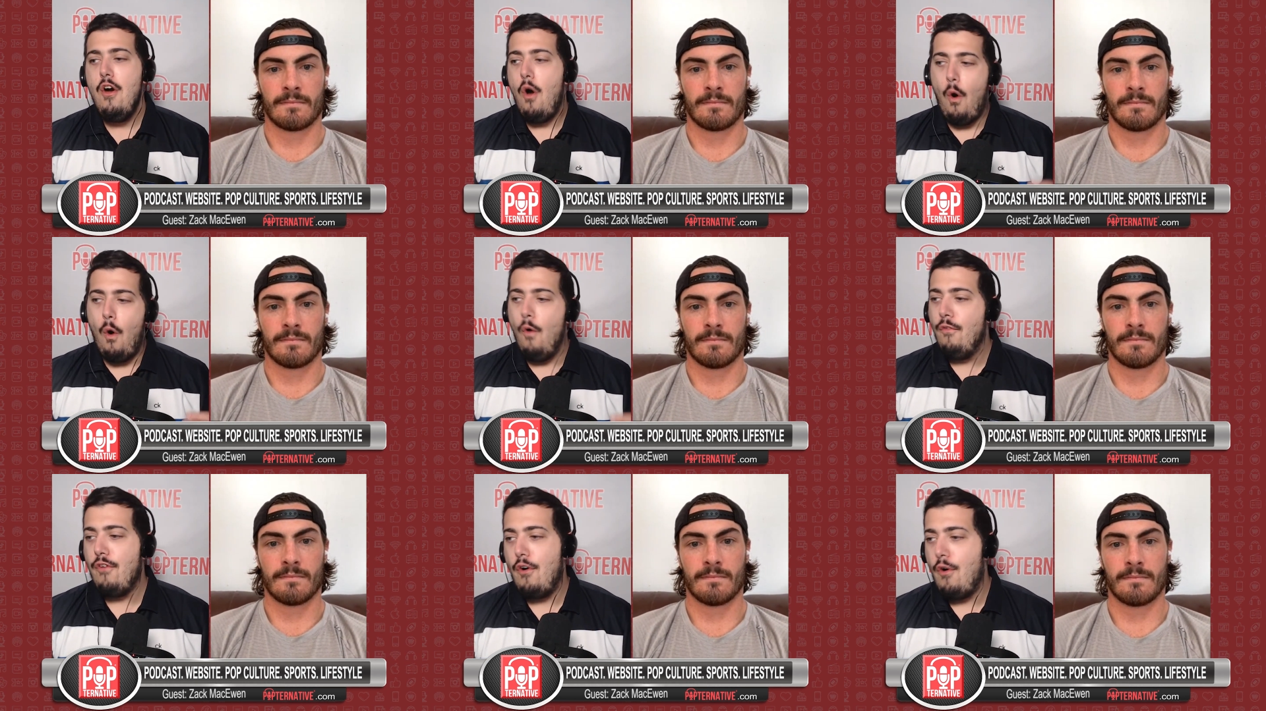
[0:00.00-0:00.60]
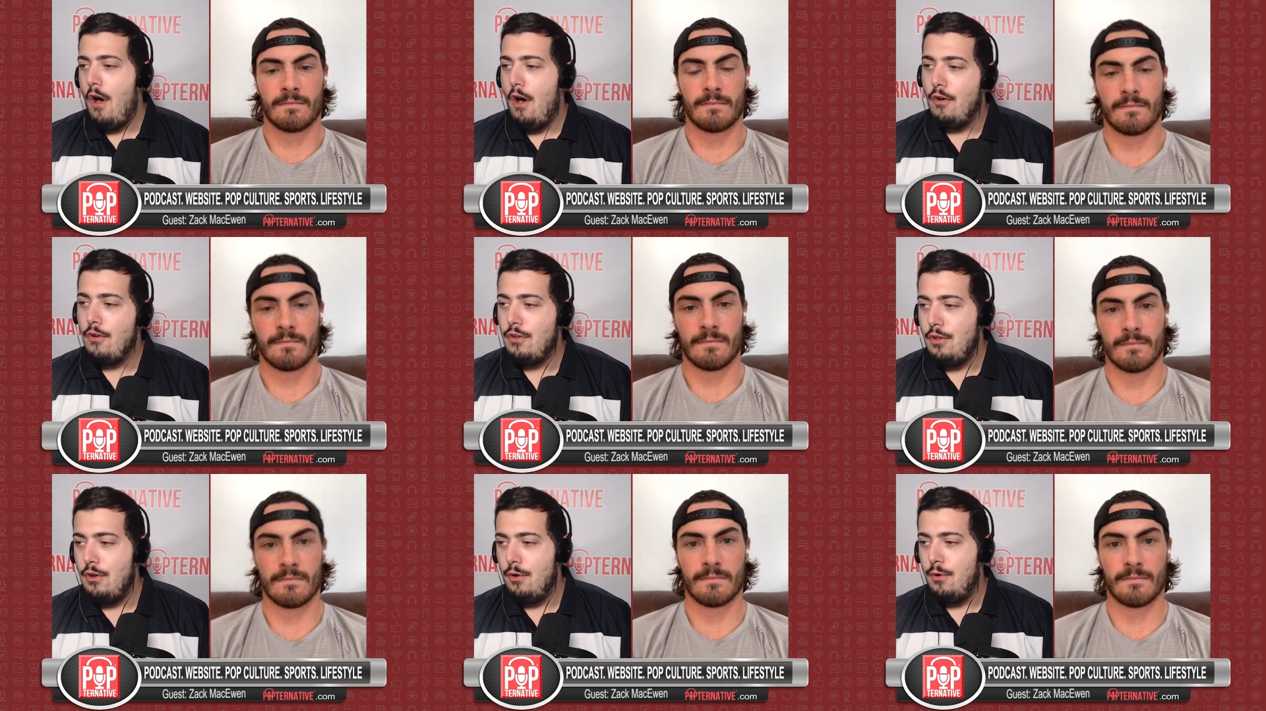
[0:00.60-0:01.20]
Speaker 1: Overall,
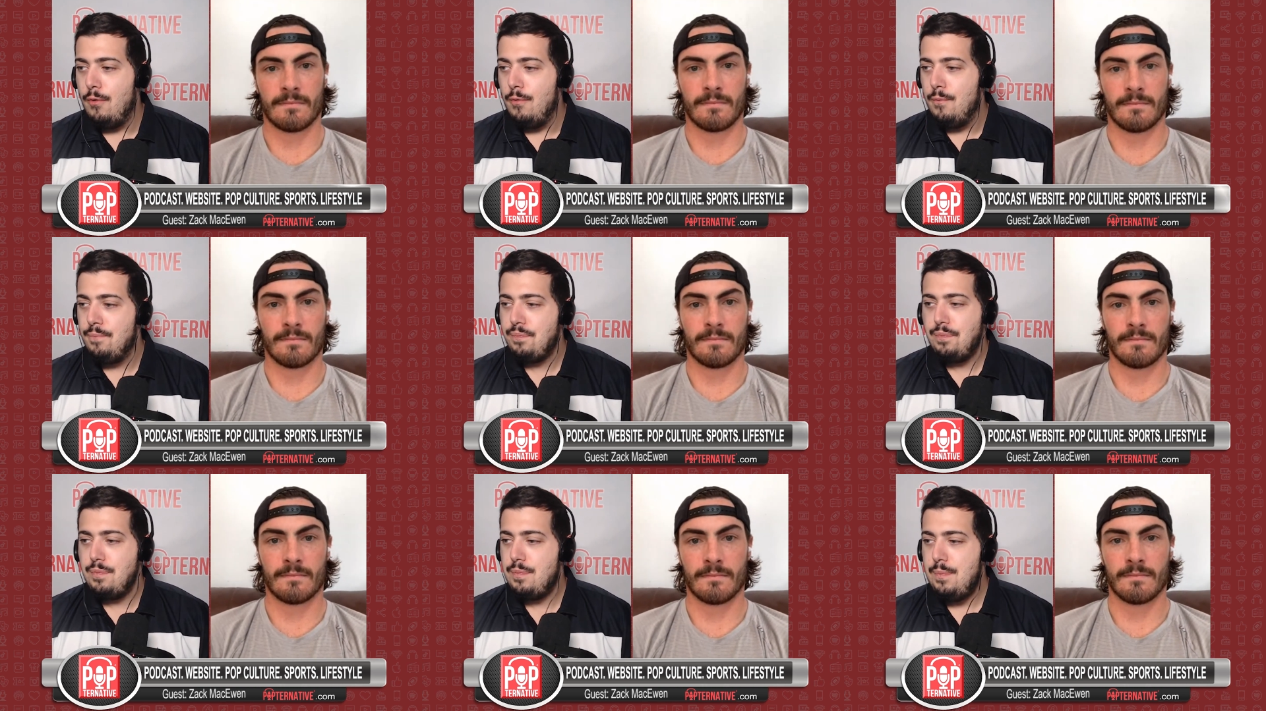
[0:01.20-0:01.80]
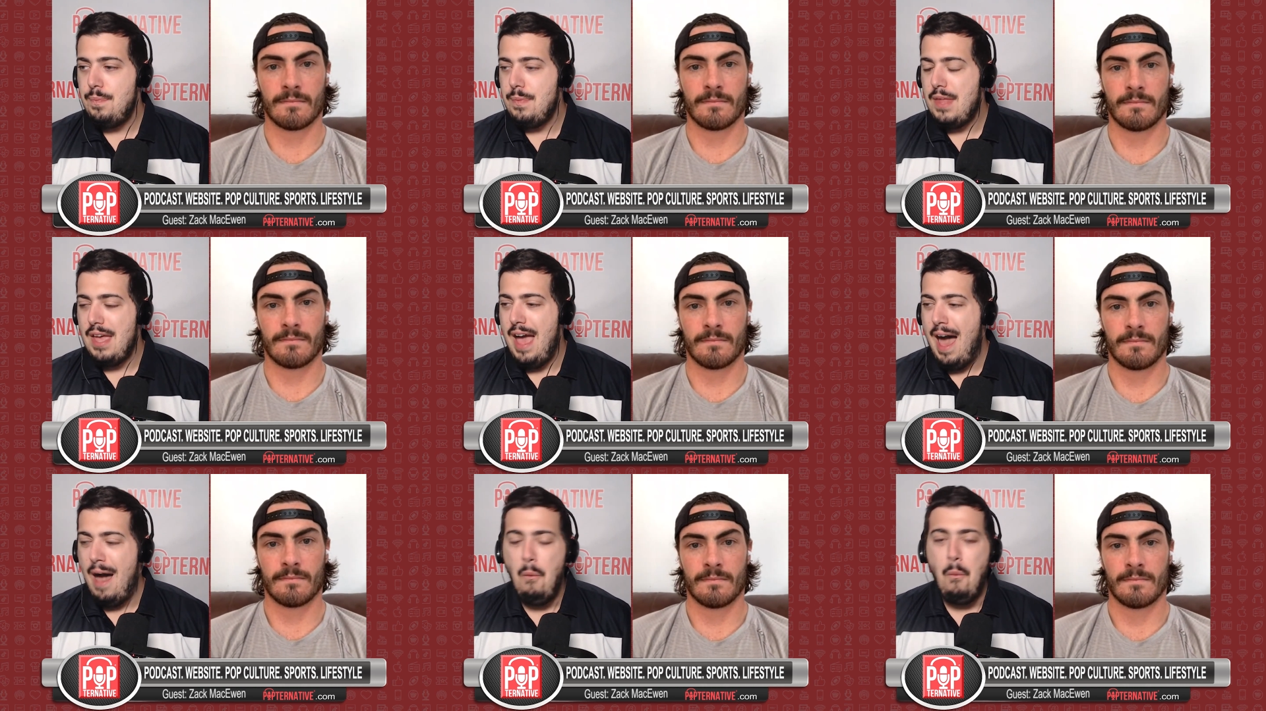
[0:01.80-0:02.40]
you know,
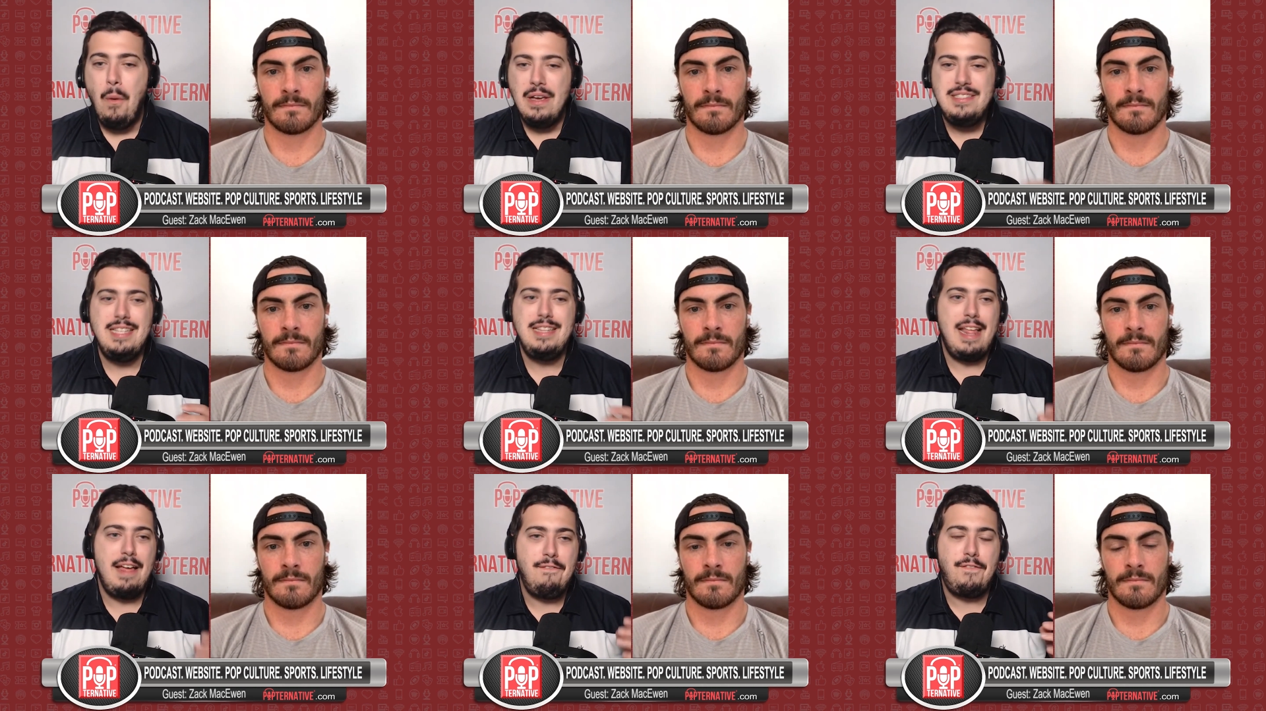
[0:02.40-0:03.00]
how was it that